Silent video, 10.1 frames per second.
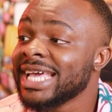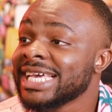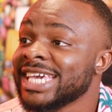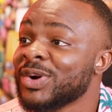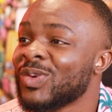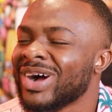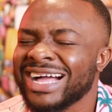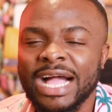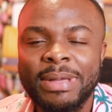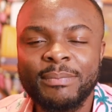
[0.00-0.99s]

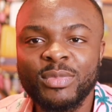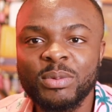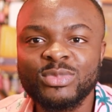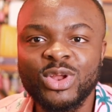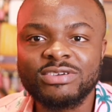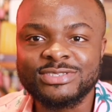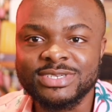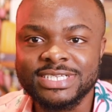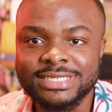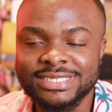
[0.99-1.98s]
Kinwa, and my mom loves
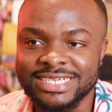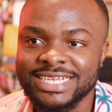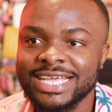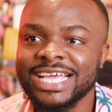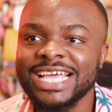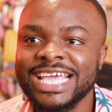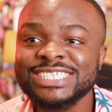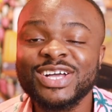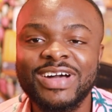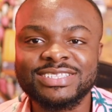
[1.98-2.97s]
doing this thing.
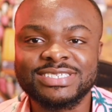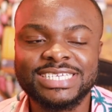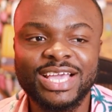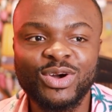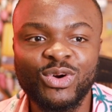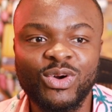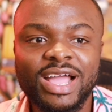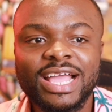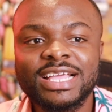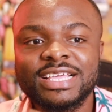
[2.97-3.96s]
Instead of her to say,
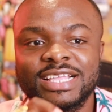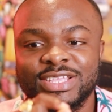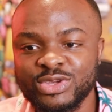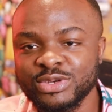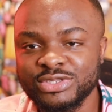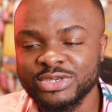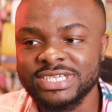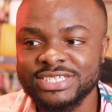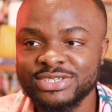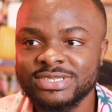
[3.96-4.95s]
oh, you do
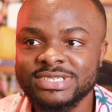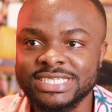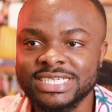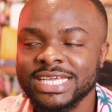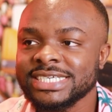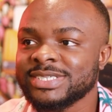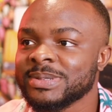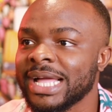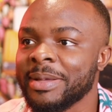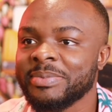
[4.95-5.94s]
this, she
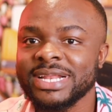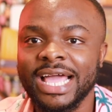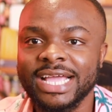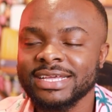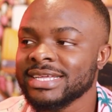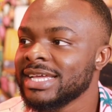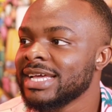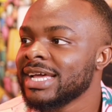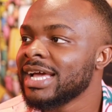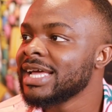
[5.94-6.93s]
can be like,
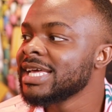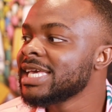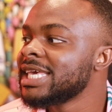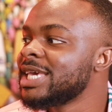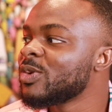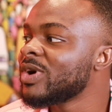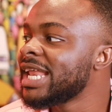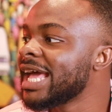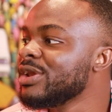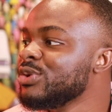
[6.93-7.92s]
Kinwa
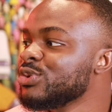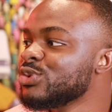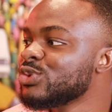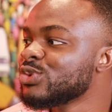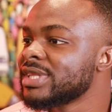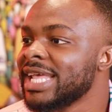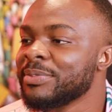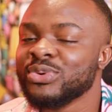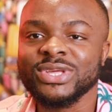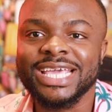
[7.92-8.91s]
de nu
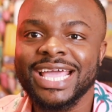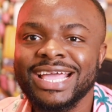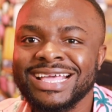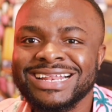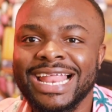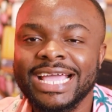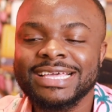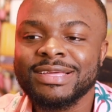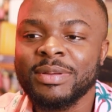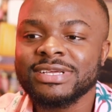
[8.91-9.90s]
table here,
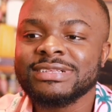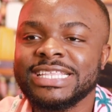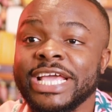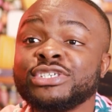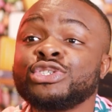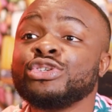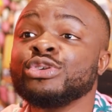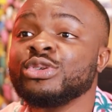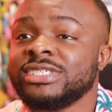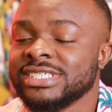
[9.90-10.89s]
like they
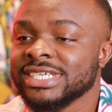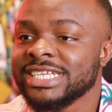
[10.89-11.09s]
should